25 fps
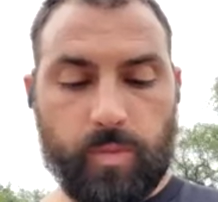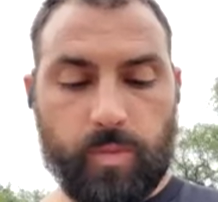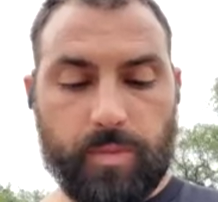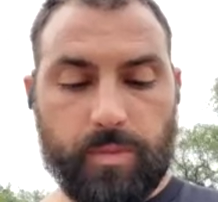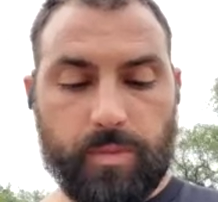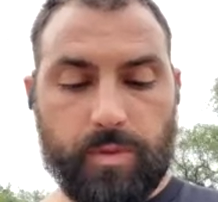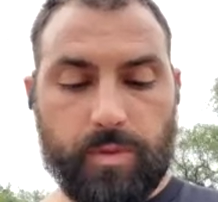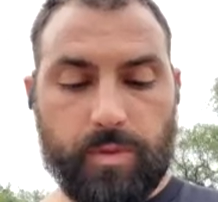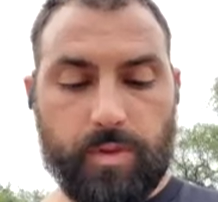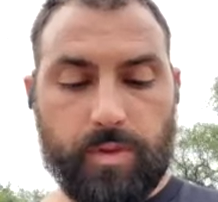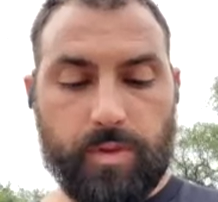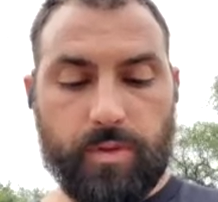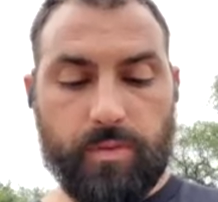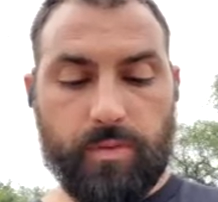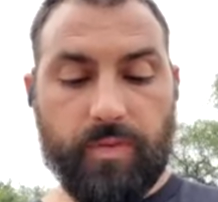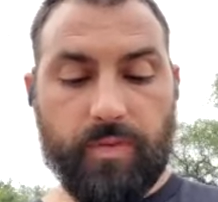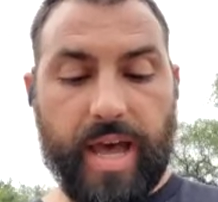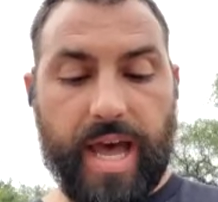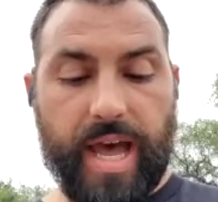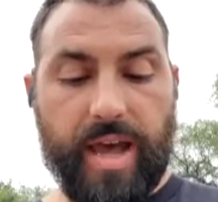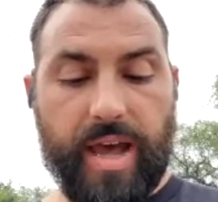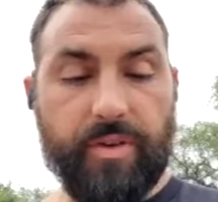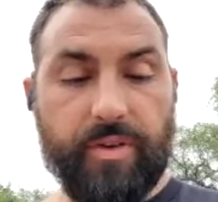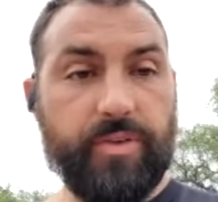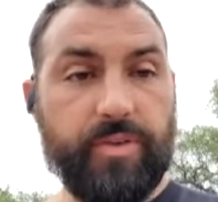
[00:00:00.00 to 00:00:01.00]
Good.
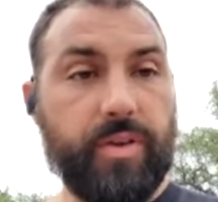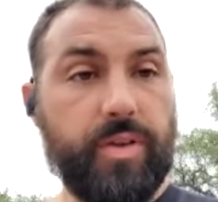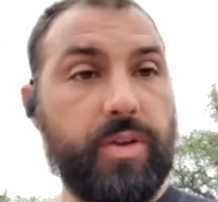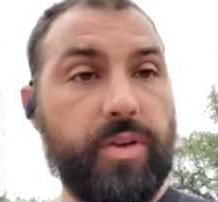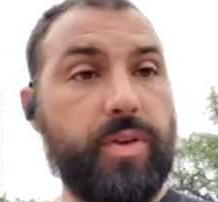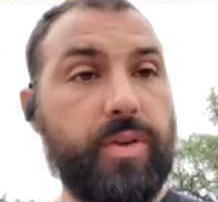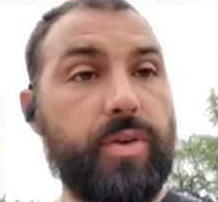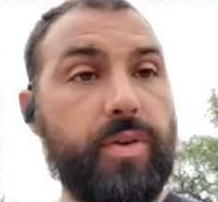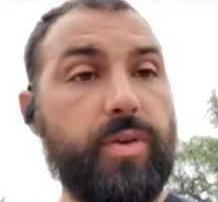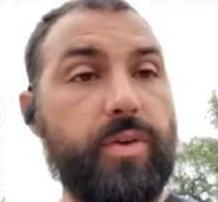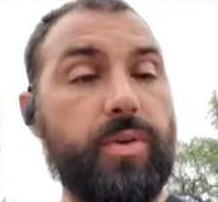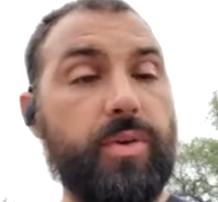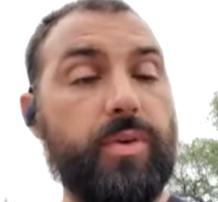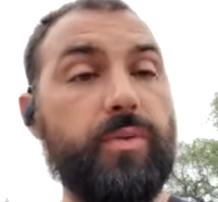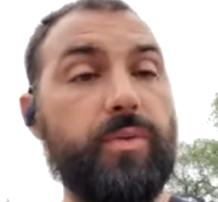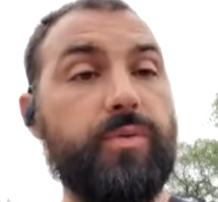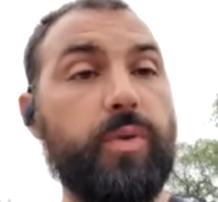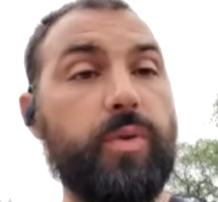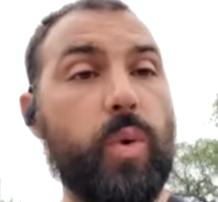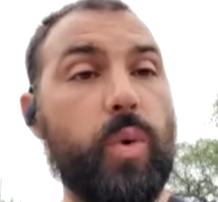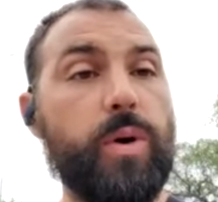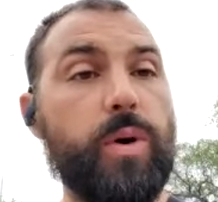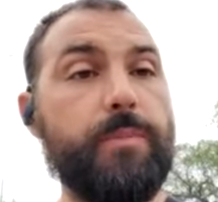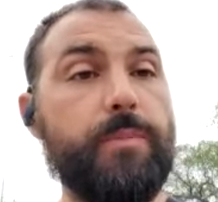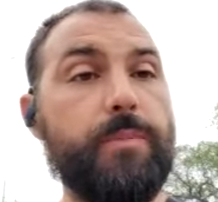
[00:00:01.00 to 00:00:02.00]
5,
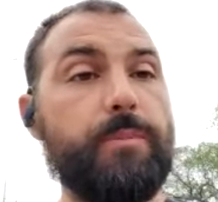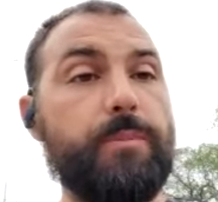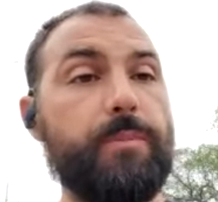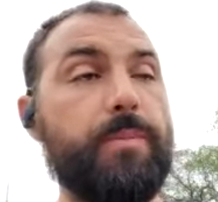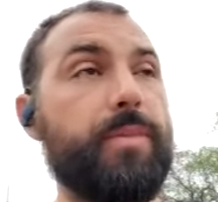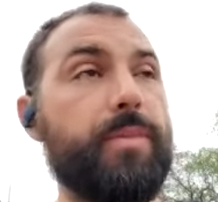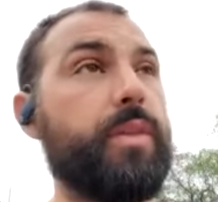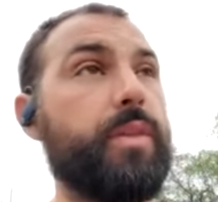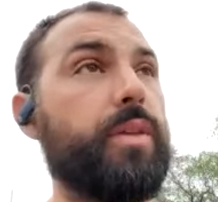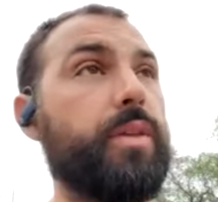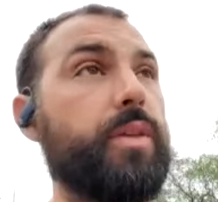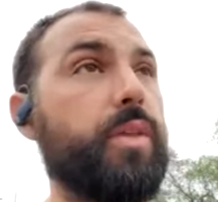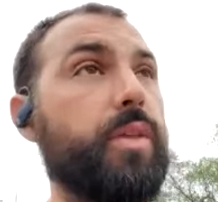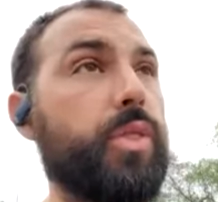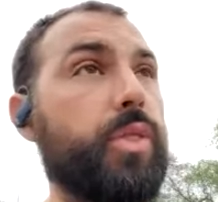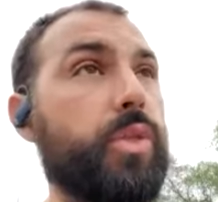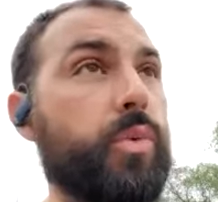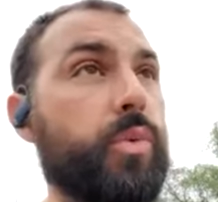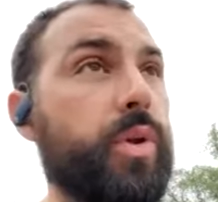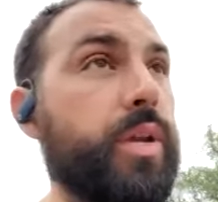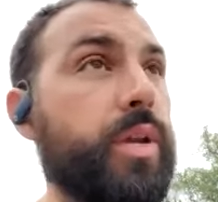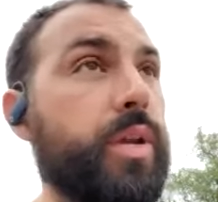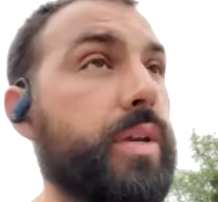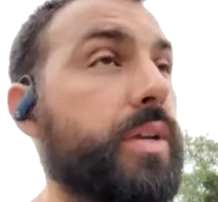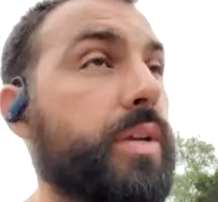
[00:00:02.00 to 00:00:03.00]
4,
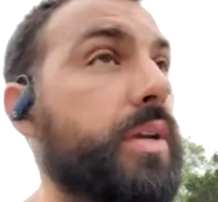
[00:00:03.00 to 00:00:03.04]
3,